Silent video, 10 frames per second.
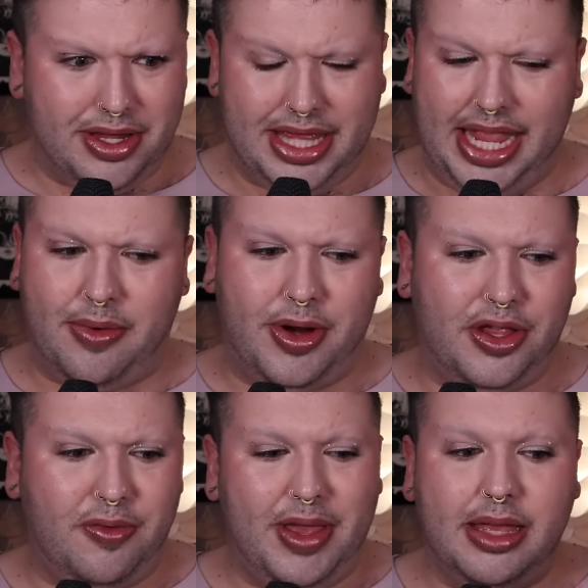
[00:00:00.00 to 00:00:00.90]
thing where
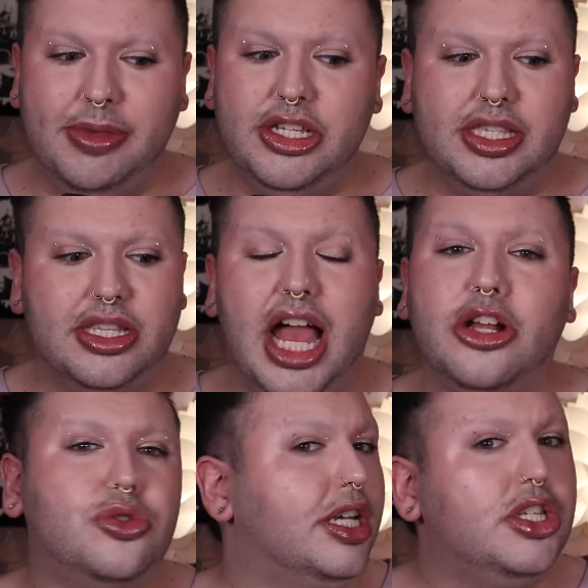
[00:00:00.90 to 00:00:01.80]
you make me just not
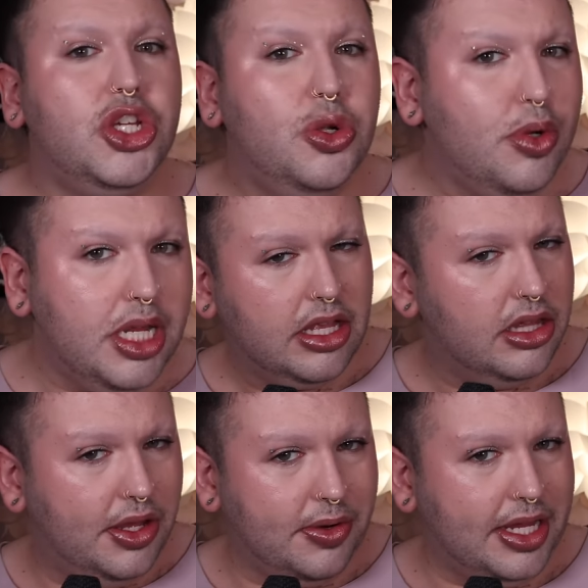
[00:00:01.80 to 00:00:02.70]
trust you anymore.
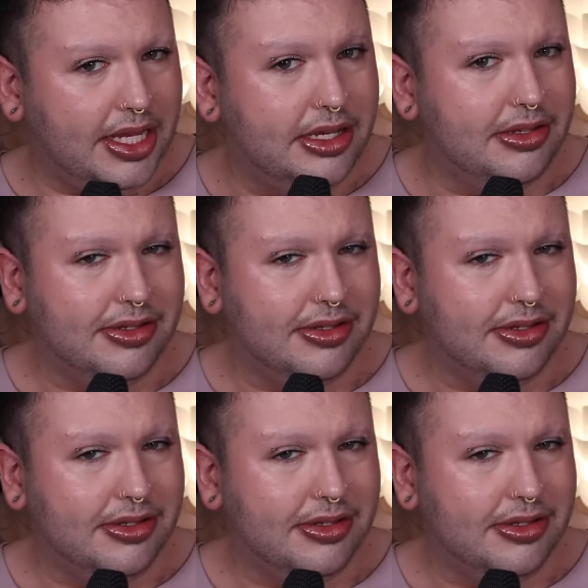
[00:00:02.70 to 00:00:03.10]
Lauren,